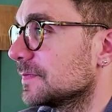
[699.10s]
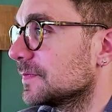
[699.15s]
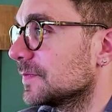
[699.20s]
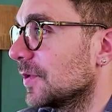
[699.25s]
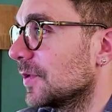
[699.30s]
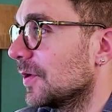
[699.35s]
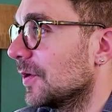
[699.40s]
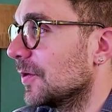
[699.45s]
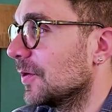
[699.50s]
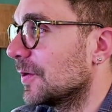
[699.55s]

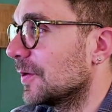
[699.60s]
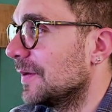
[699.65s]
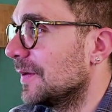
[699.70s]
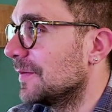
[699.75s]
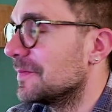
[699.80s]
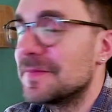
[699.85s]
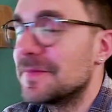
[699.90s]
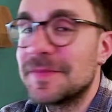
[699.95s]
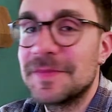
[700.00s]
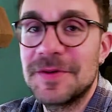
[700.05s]
Okay,
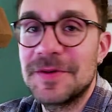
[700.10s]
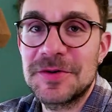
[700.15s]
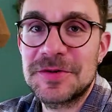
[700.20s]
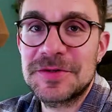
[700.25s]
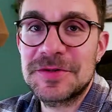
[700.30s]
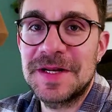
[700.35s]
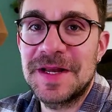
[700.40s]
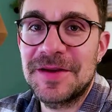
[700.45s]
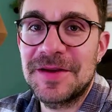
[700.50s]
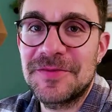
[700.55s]

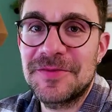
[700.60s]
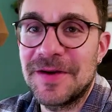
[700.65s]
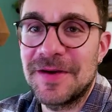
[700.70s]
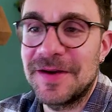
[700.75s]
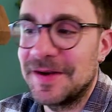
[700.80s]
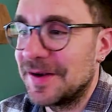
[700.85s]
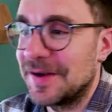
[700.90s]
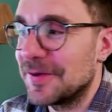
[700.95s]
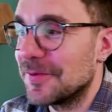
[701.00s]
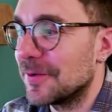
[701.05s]
looks like
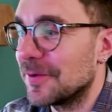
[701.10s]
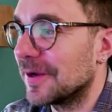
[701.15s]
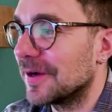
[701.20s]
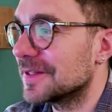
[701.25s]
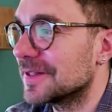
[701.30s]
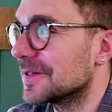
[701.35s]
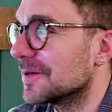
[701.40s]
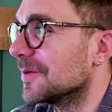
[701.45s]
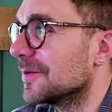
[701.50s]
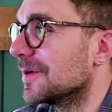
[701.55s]
finally we
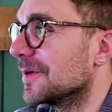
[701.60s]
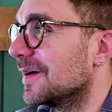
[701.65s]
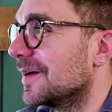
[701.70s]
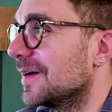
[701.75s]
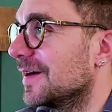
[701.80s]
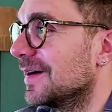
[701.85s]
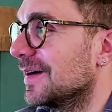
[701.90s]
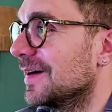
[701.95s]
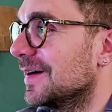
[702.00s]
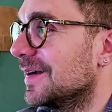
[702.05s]
got
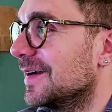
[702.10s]
our